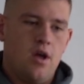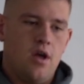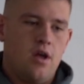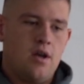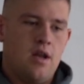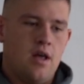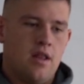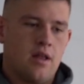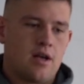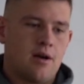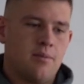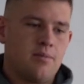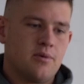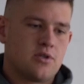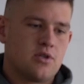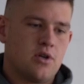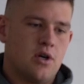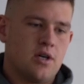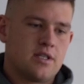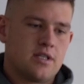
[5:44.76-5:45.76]
another couple of
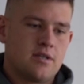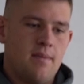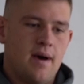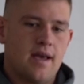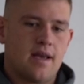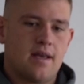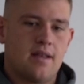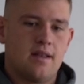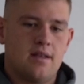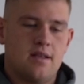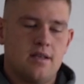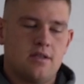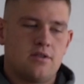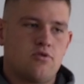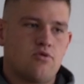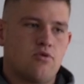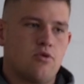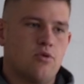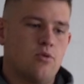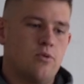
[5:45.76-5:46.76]
sides to make it, and
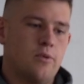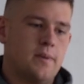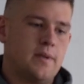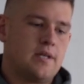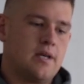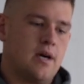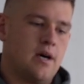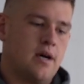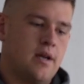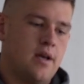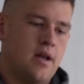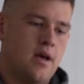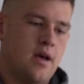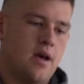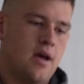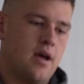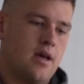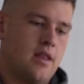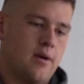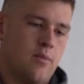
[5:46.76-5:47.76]
this drawer will be done,
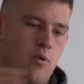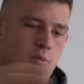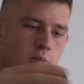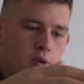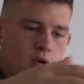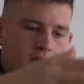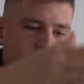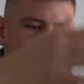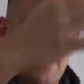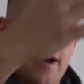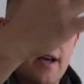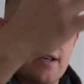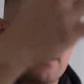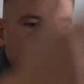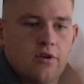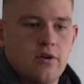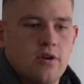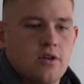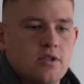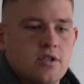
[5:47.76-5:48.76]
and then we'll put a face
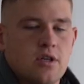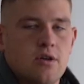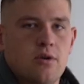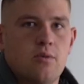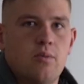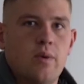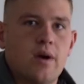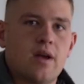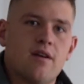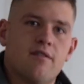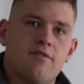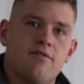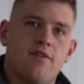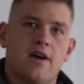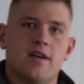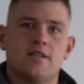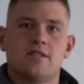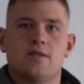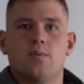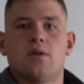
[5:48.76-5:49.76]
on it. So we're going to
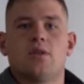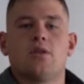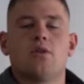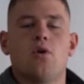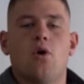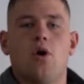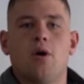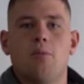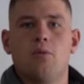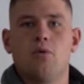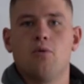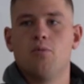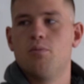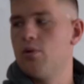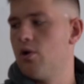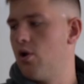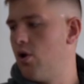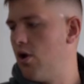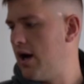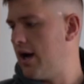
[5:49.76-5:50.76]
face it with the 9mm
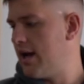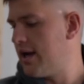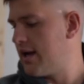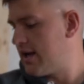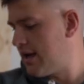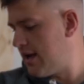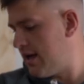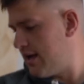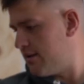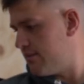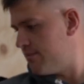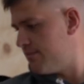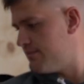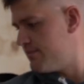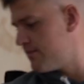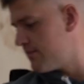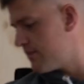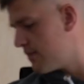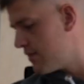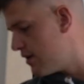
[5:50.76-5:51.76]
ply again.
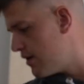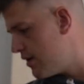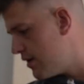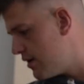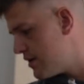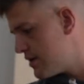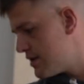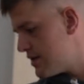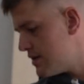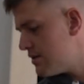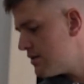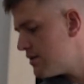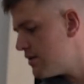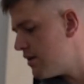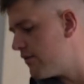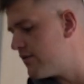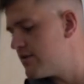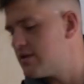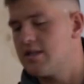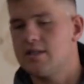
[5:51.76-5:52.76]

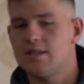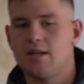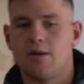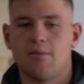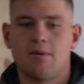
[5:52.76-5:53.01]
This is